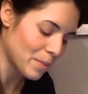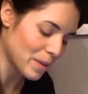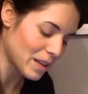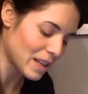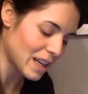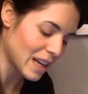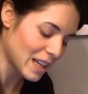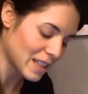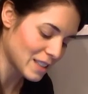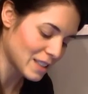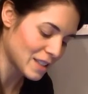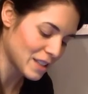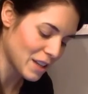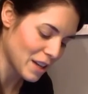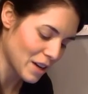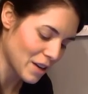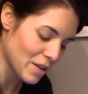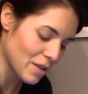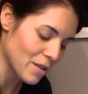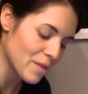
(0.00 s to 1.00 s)
he has to
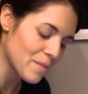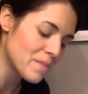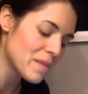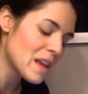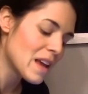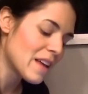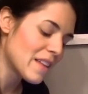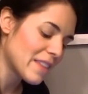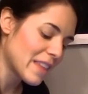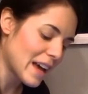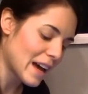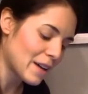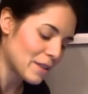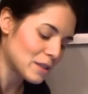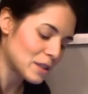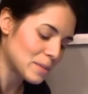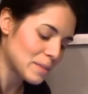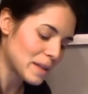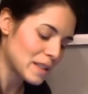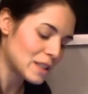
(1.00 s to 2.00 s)
go. The
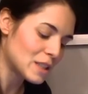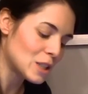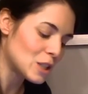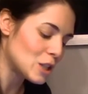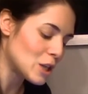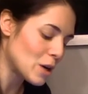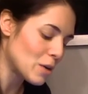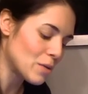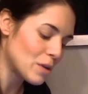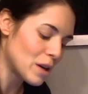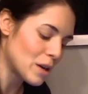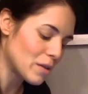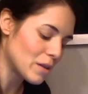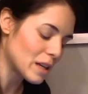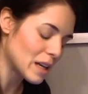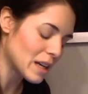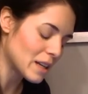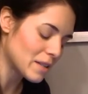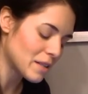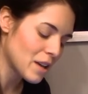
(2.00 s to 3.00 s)
housemates don't know
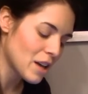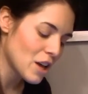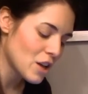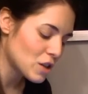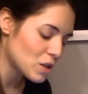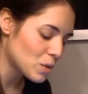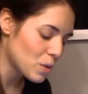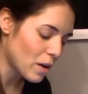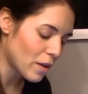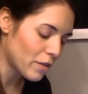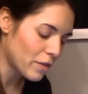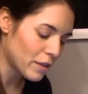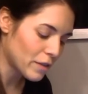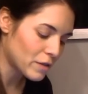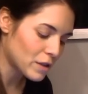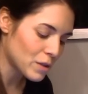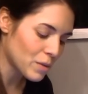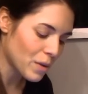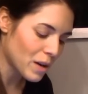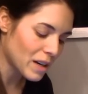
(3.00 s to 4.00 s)
yet.
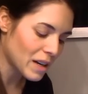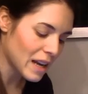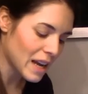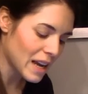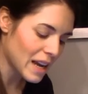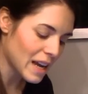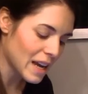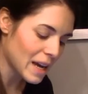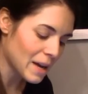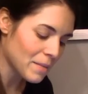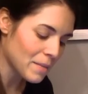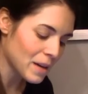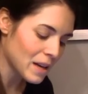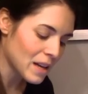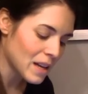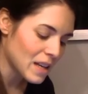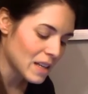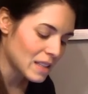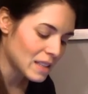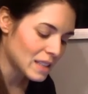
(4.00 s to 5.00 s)
12:51 a.m.
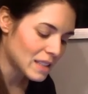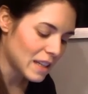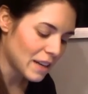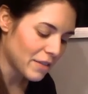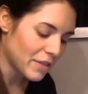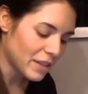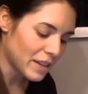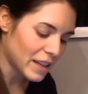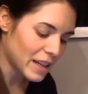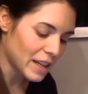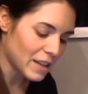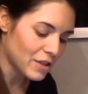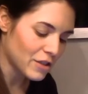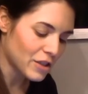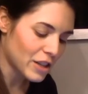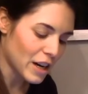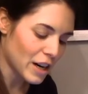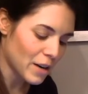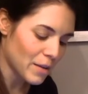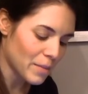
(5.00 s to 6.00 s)
Stephanie and
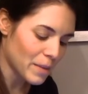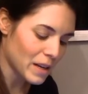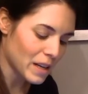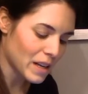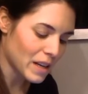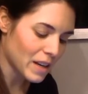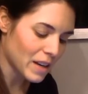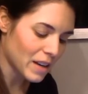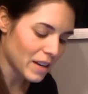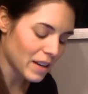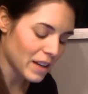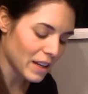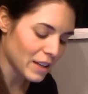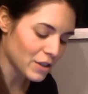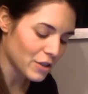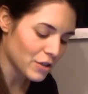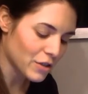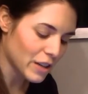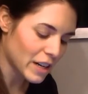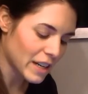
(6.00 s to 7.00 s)
Jeremy
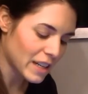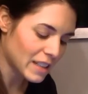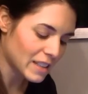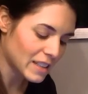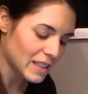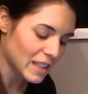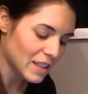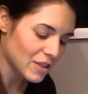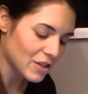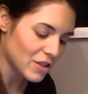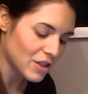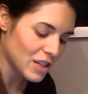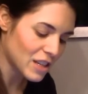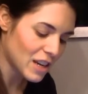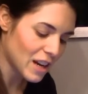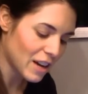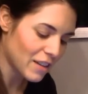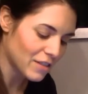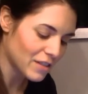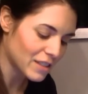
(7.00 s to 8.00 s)
get drinks, and she
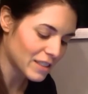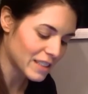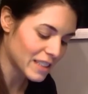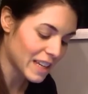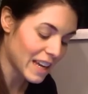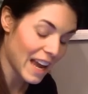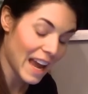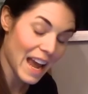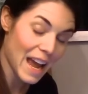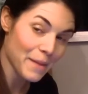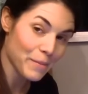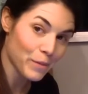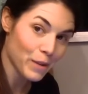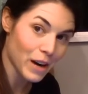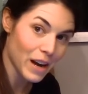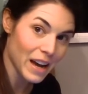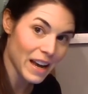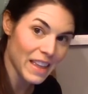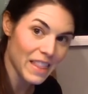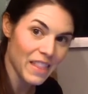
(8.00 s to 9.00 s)
covers the
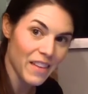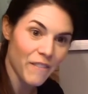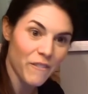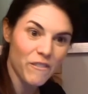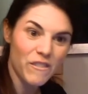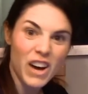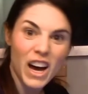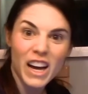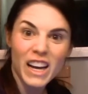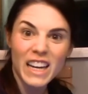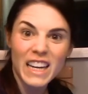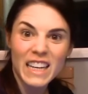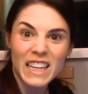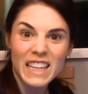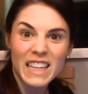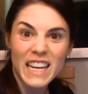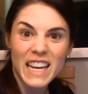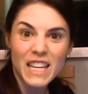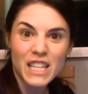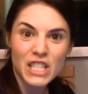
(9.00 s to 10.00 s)
camera in the
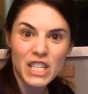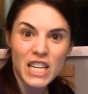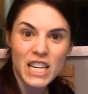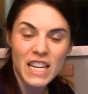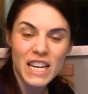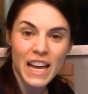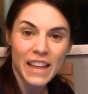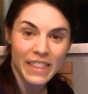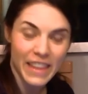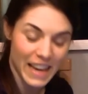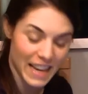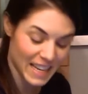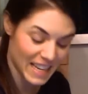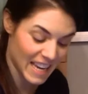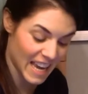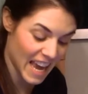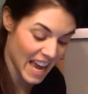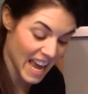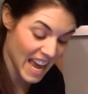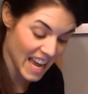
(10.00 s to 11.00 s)
fucking kitchen, and they
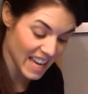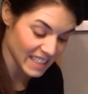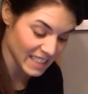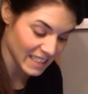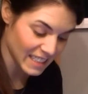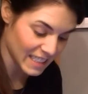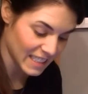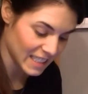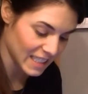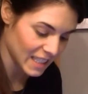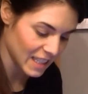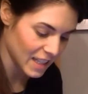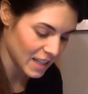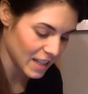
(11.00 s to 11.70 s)
kiss.